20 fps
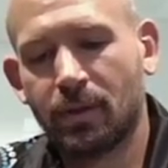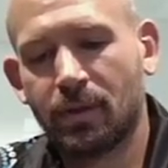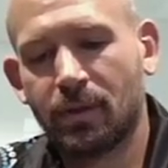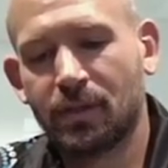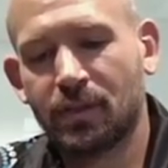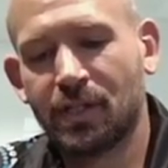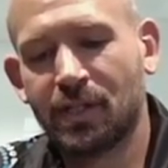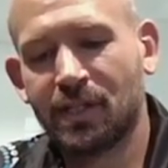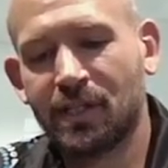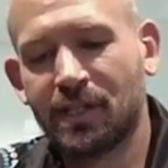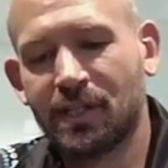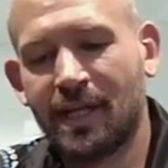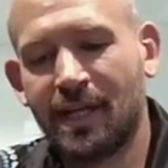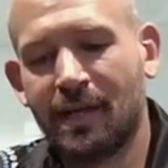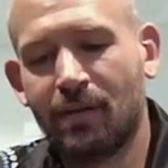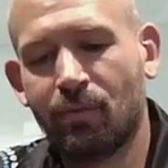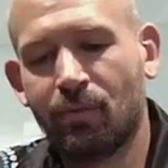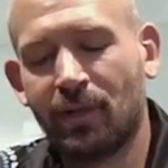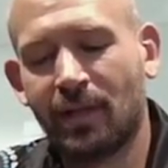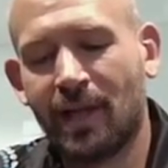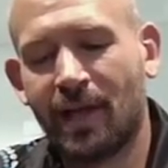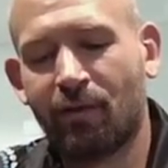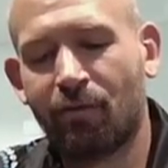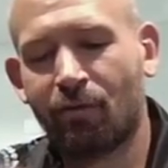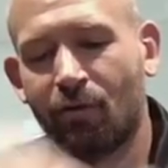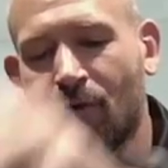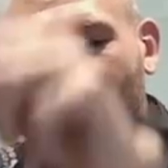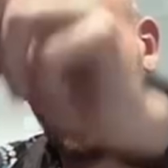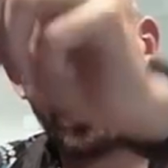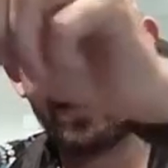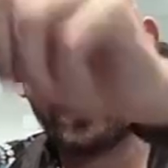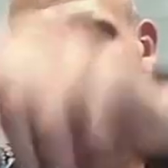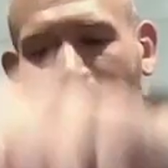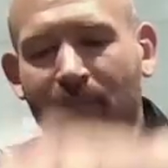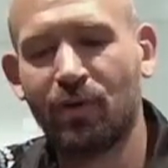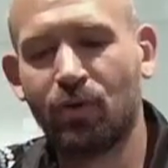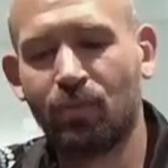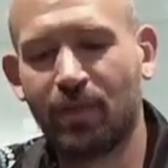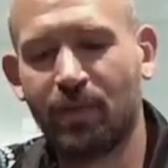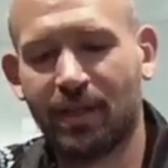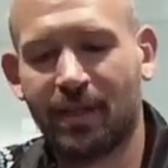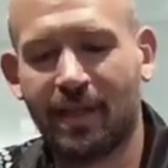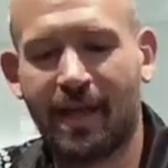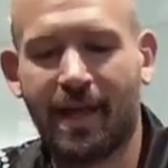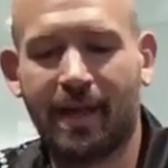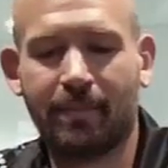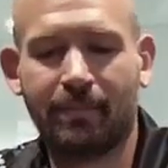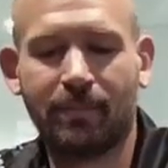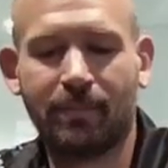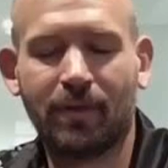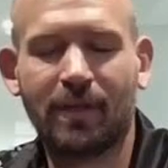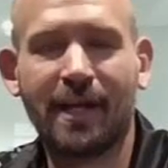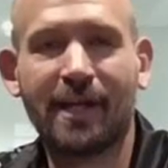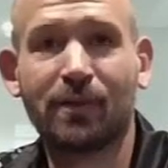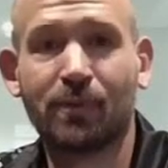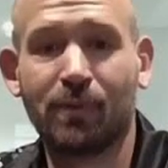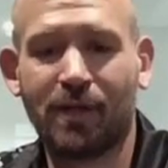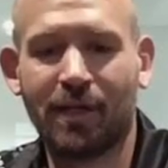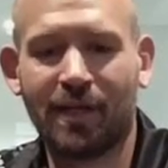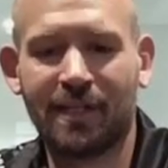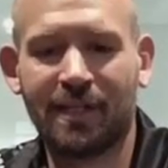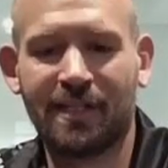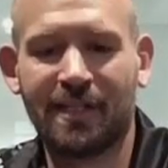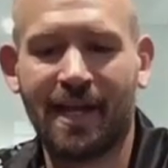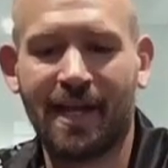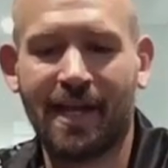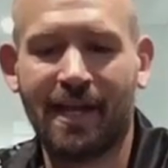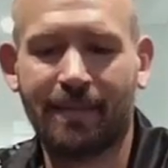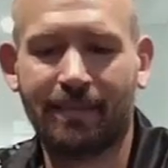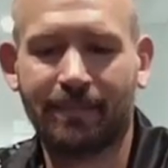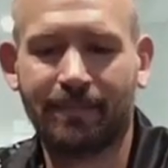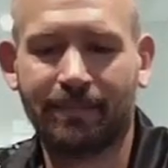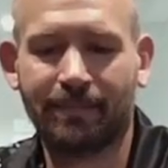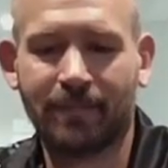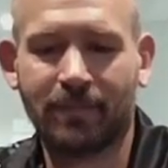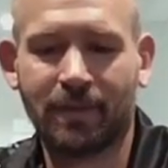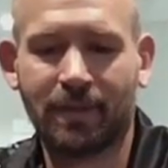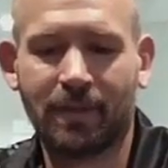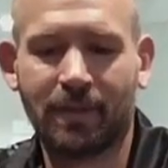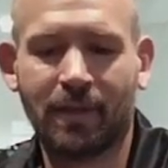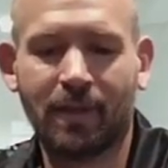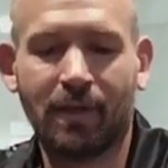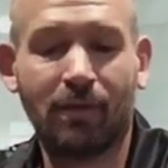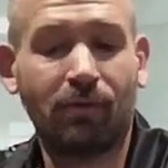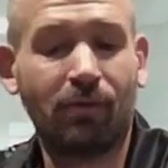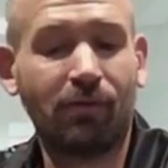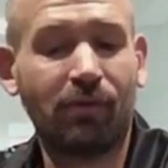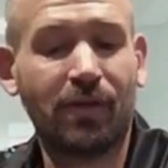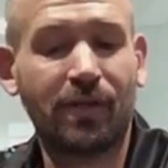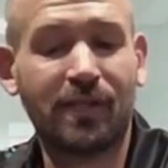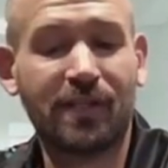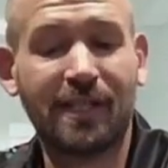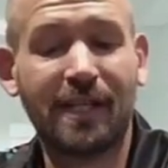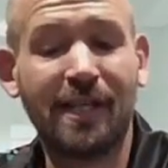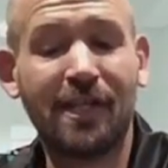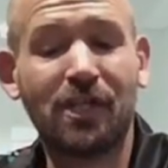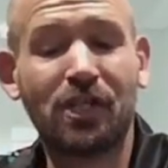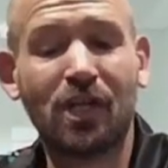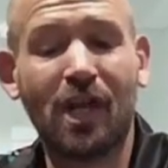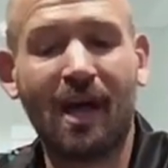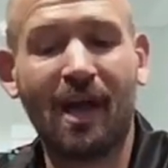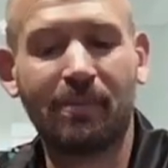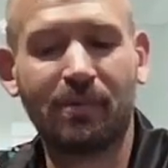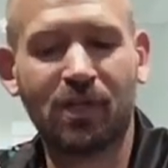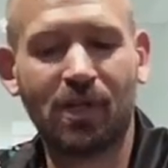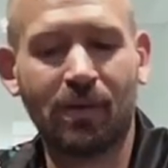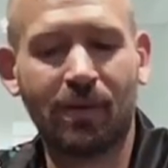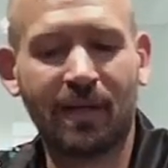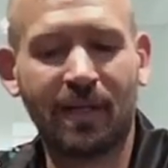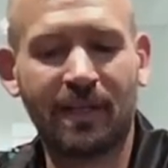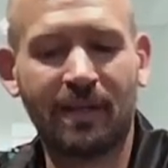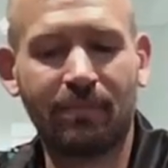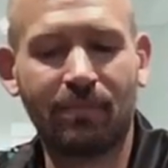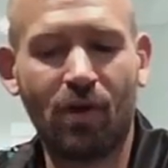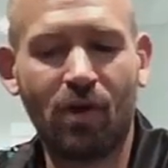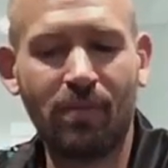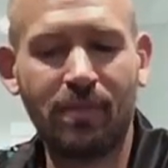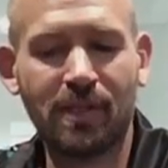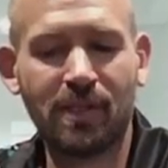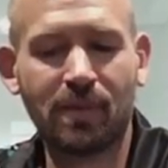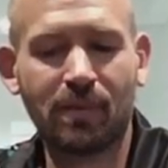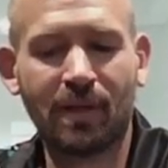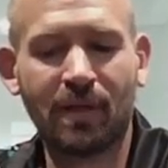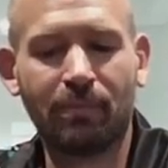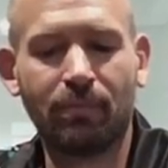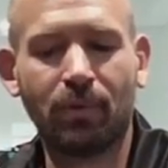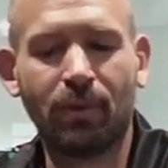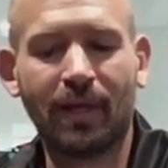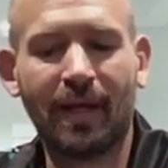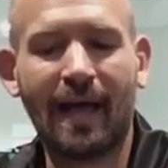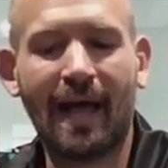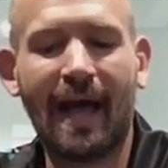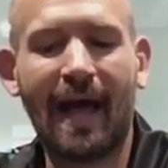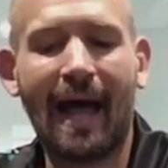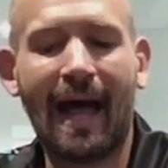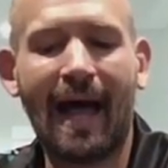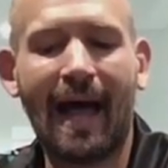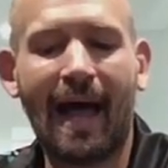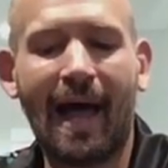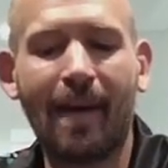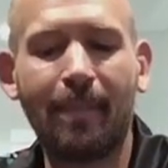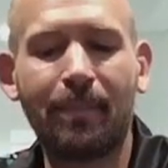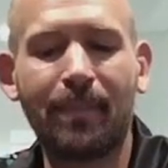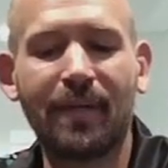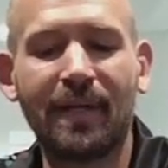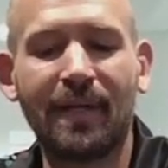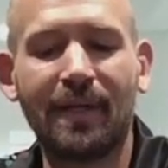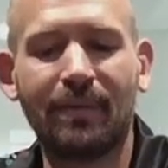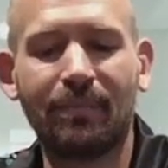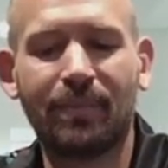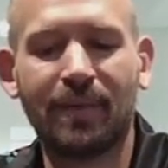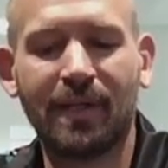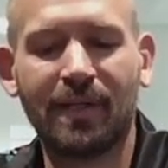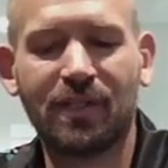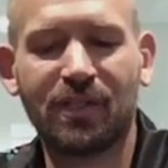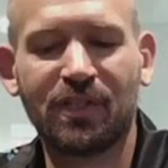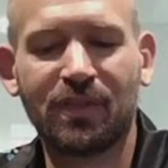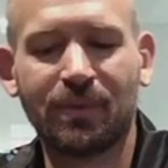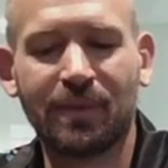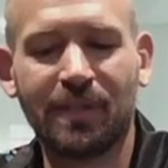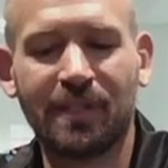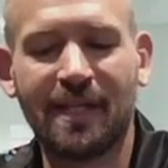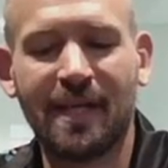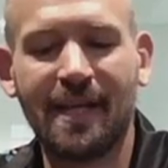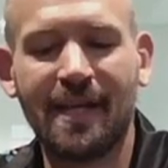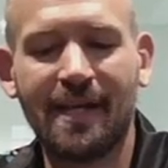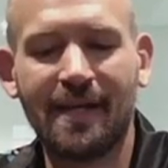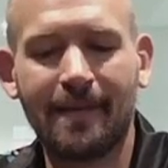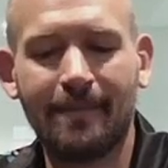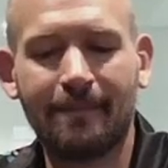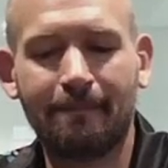As you can see, we land right in that middle bit there. Next we got a D. We've got a C sharp showing at the moment, so we're going to pull it up in pitch to a D.